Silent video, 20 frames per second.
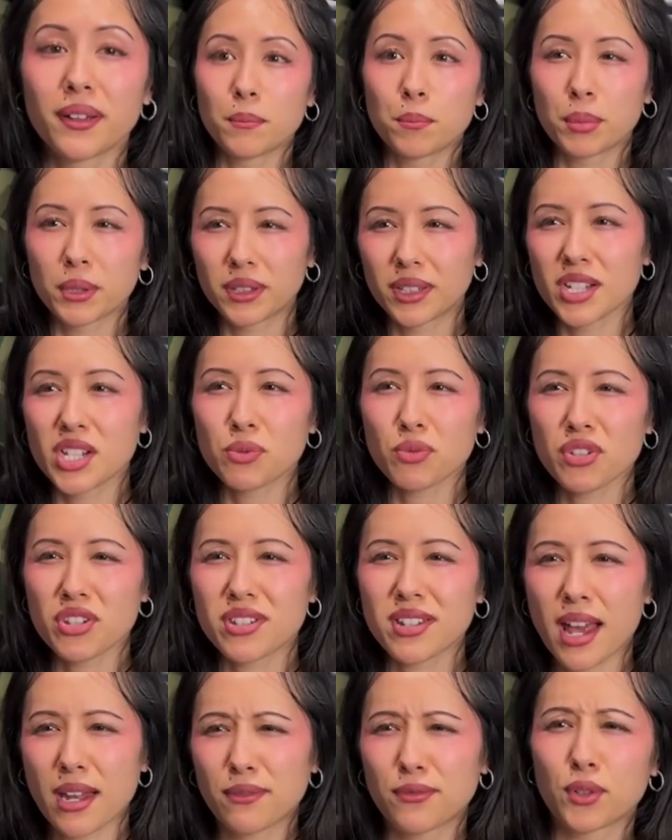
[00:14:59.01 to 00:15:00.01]
But this one
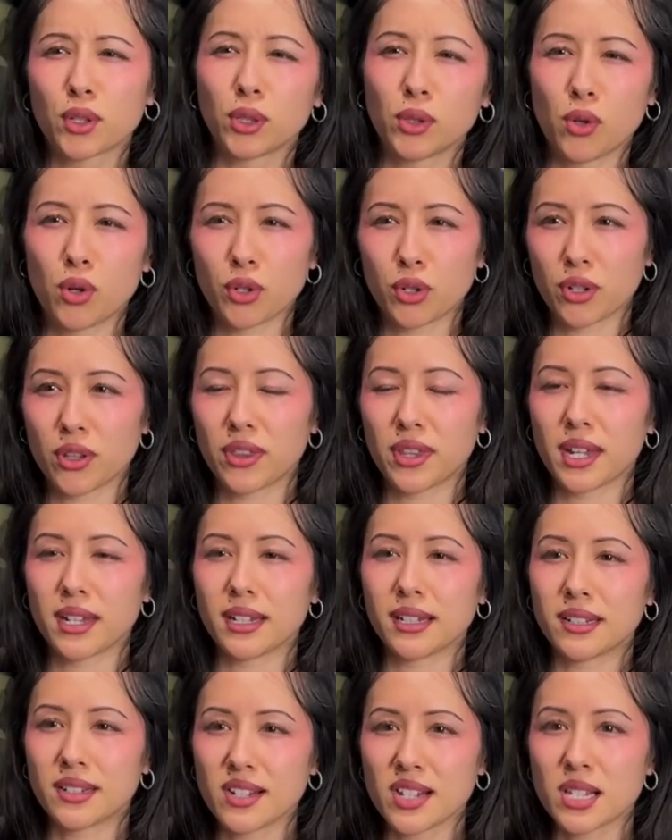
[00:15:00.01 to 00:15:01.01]
sat for longer than
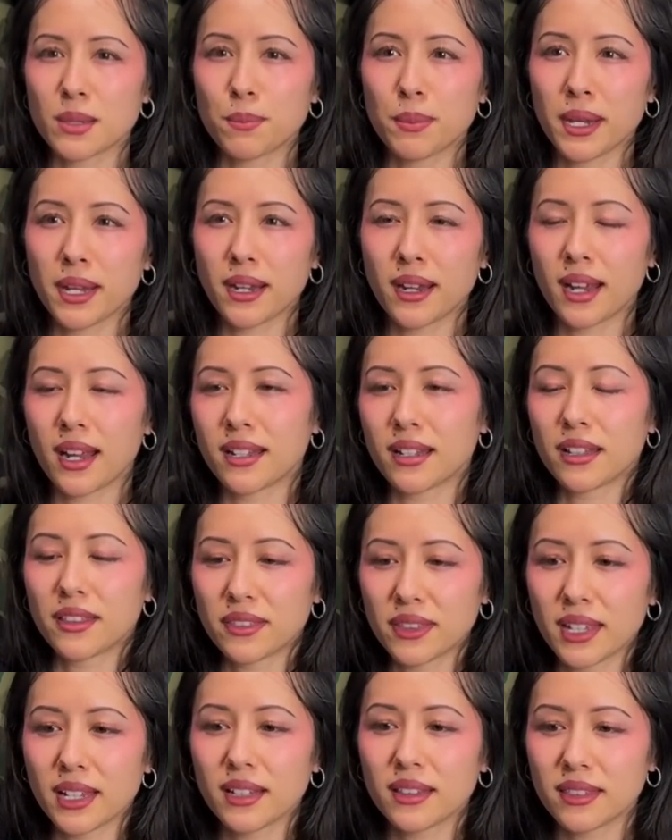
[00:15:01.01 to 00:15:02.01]
anticipated, and I
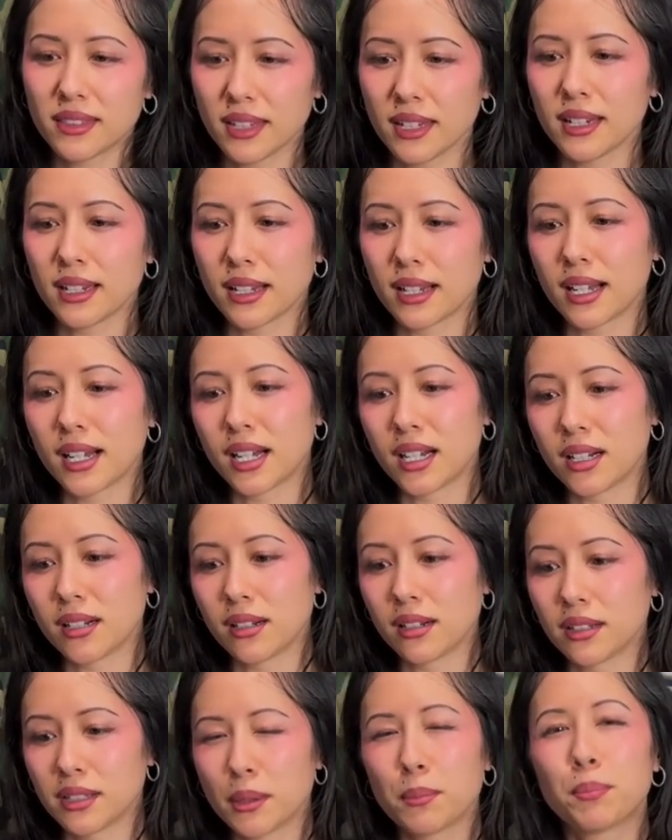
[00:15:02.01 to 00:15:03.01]
think the